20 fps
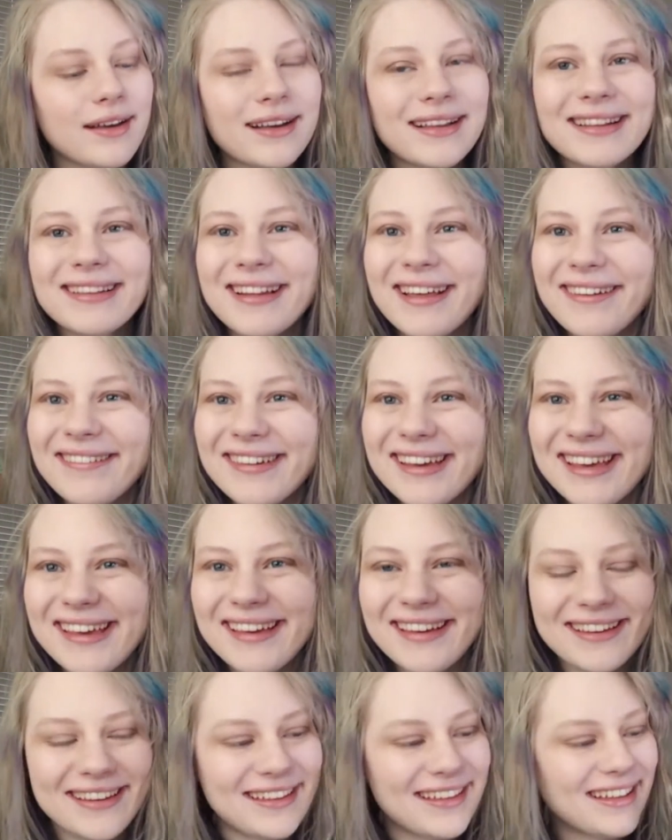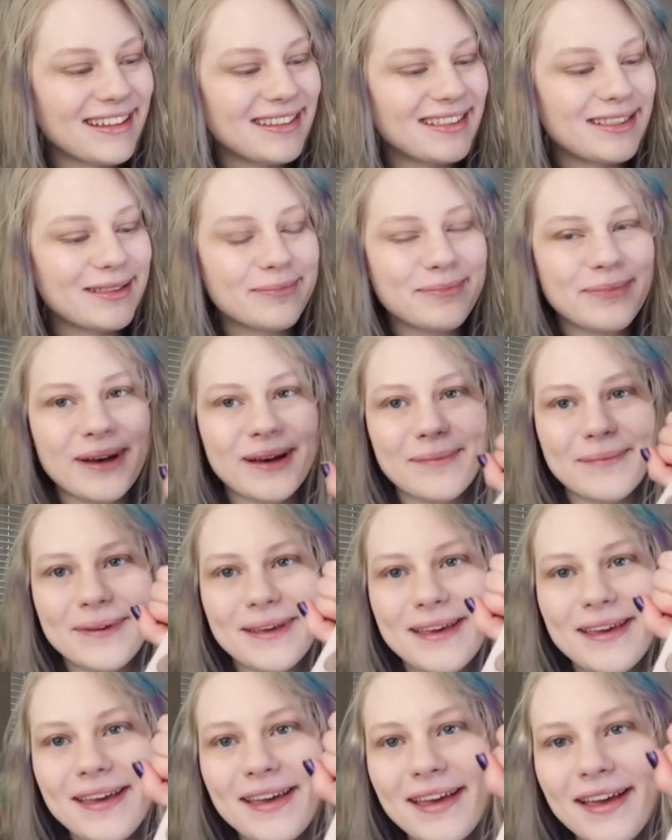Chloe, that's the
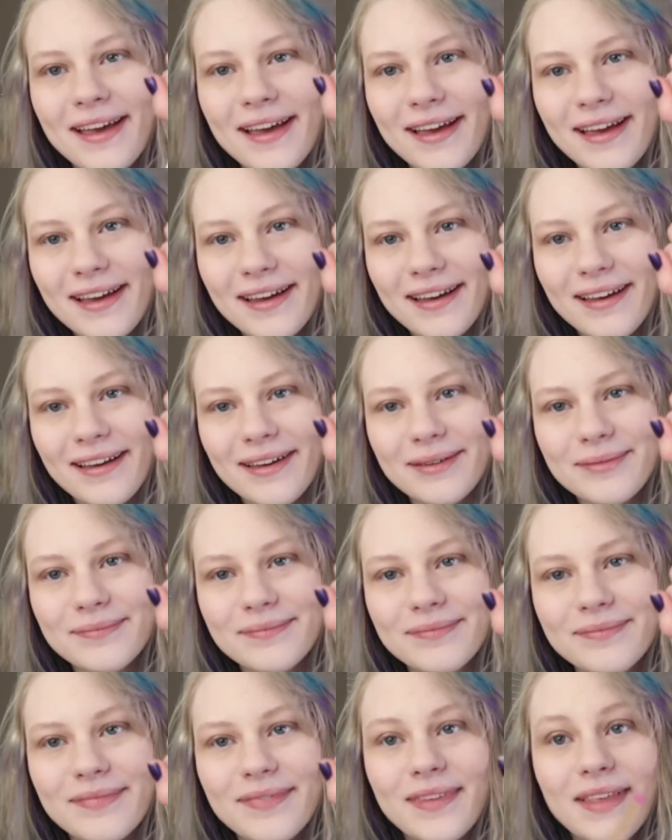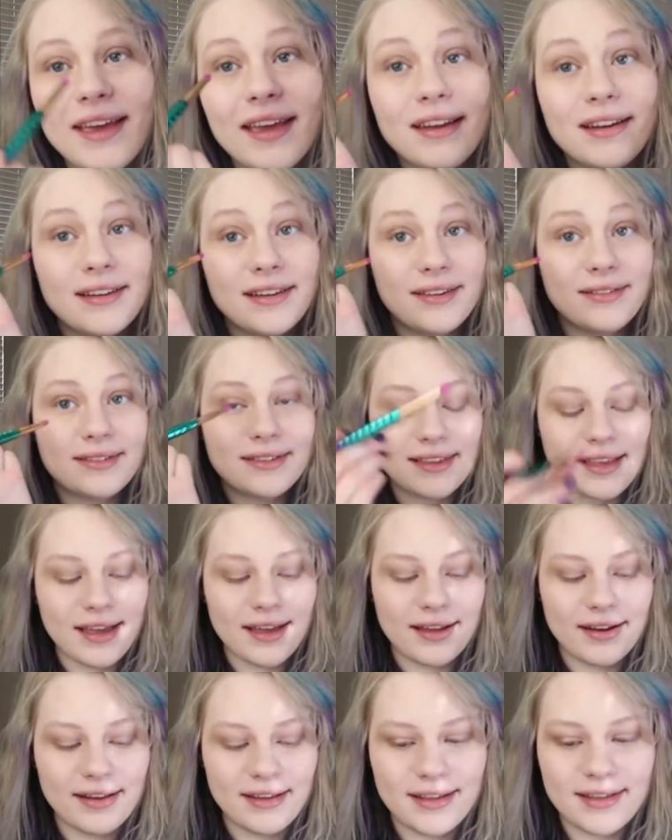puppy, and use
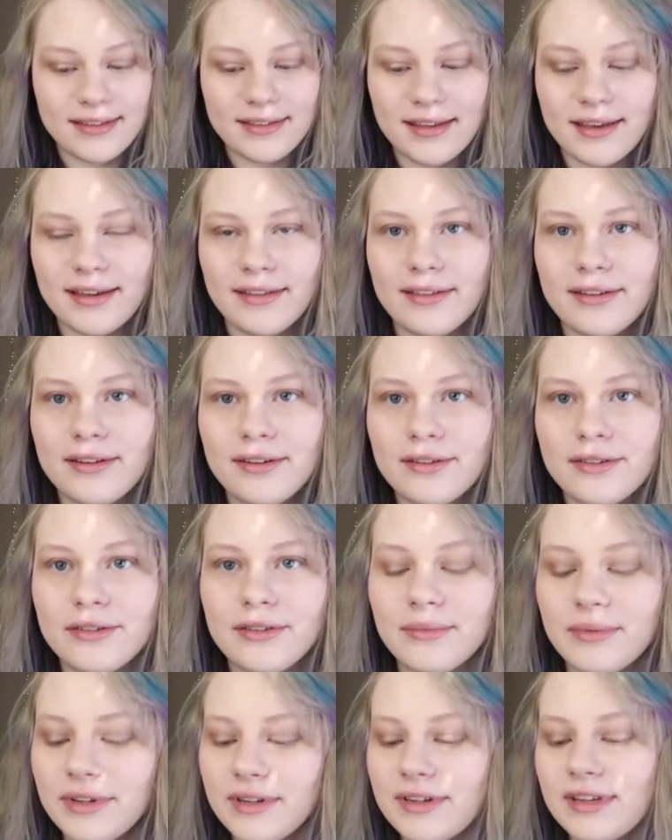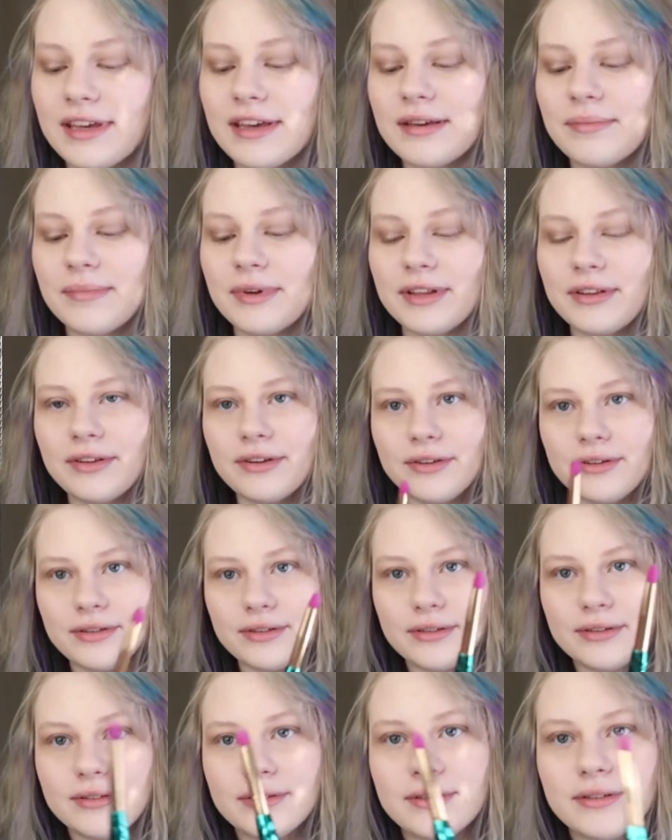that as eyeliner. So I'm gonna take my
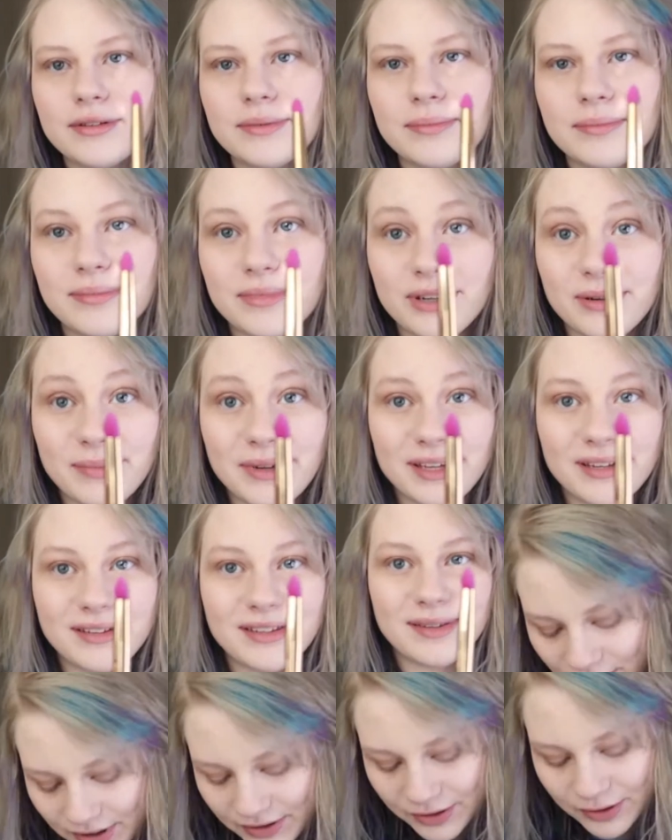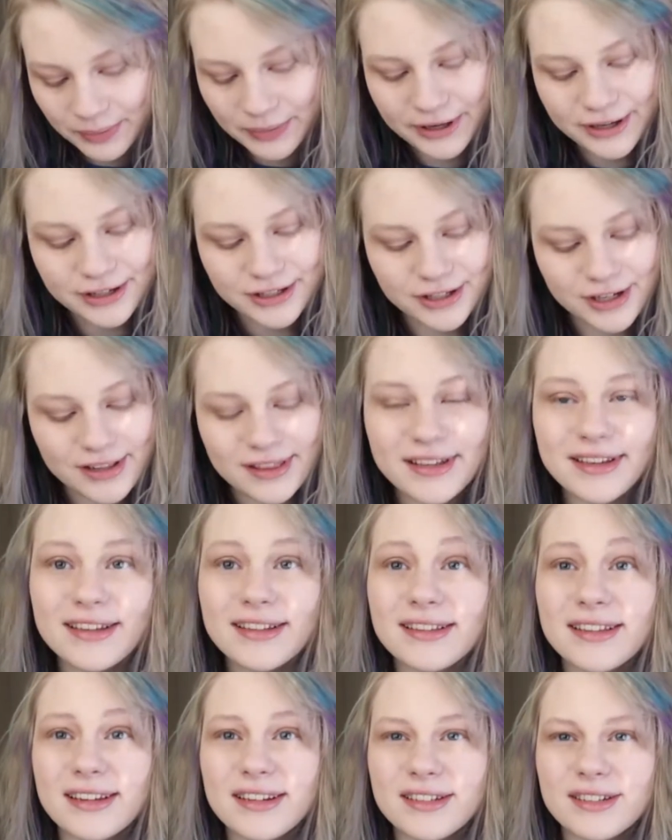little mermaid's pencil brush, I think
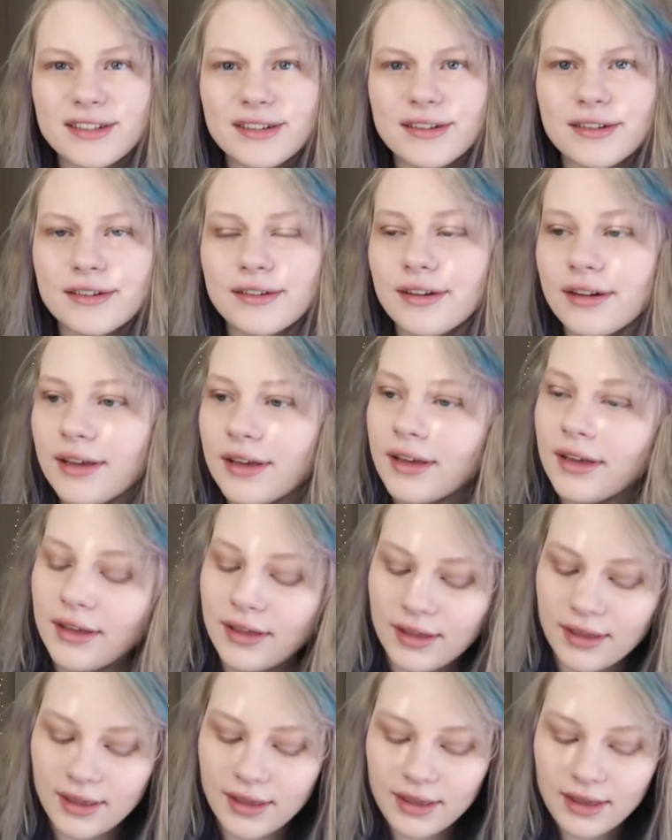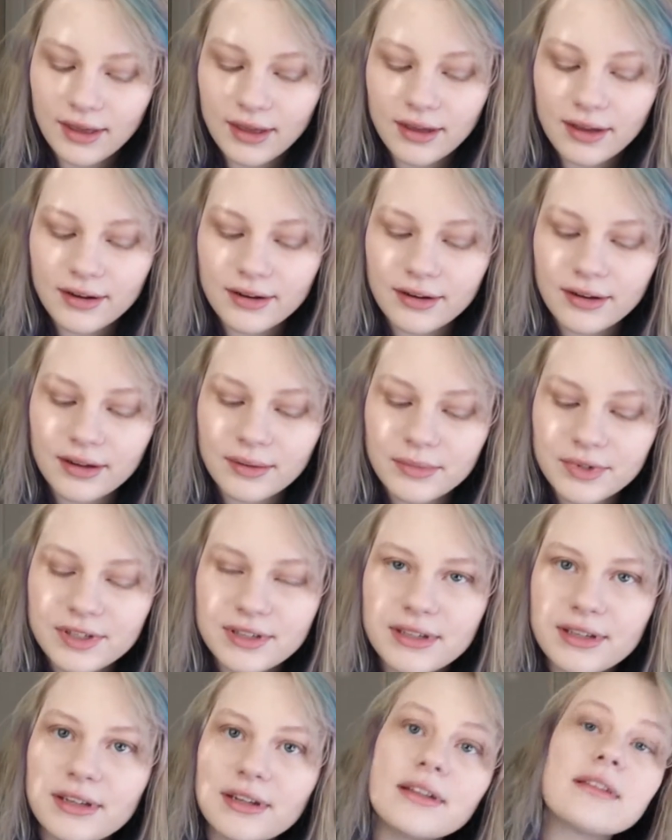it's actually called, and I'm
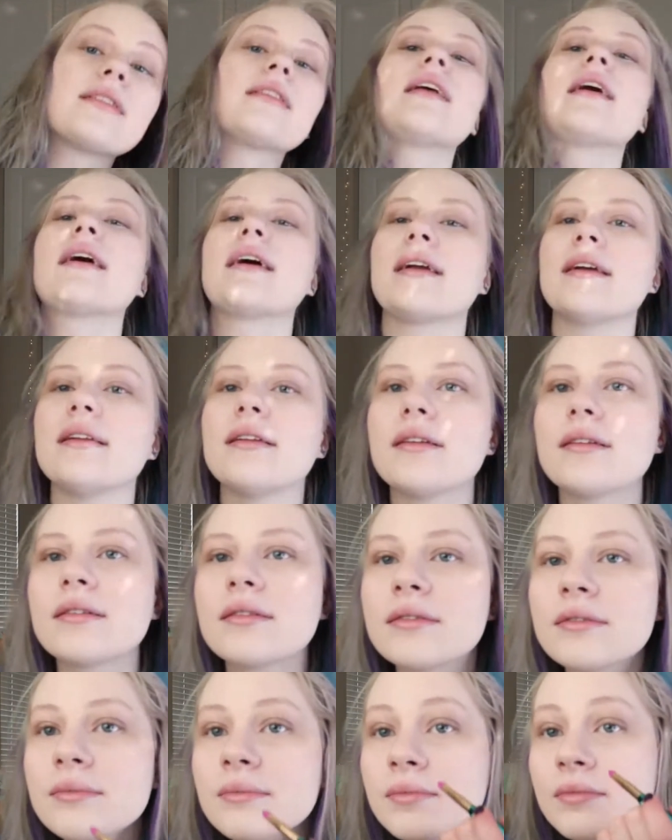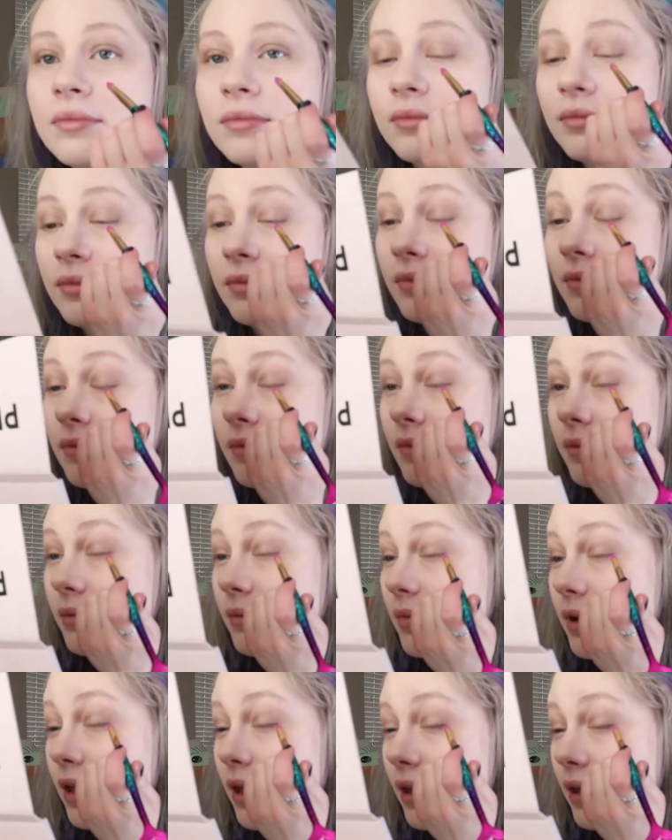just gonna line
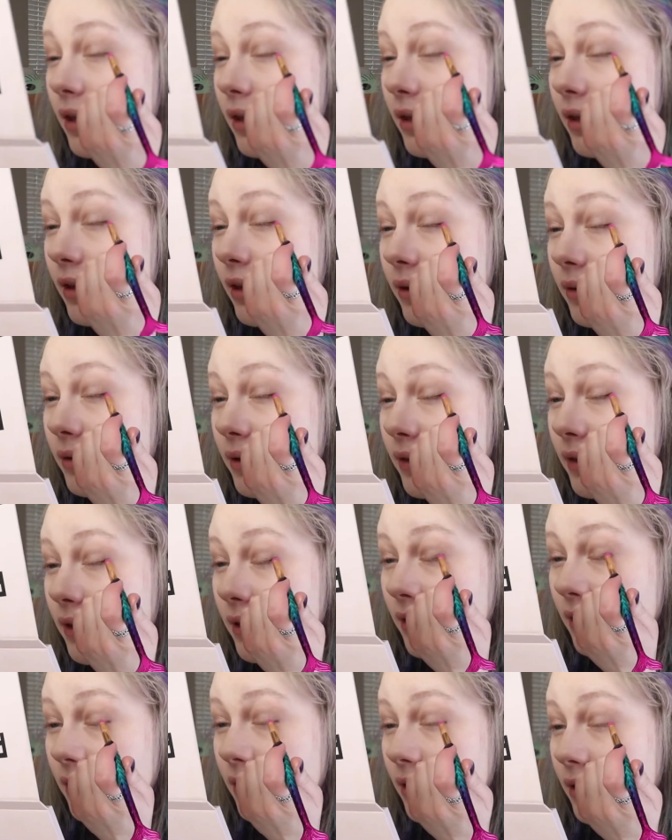my eye with it.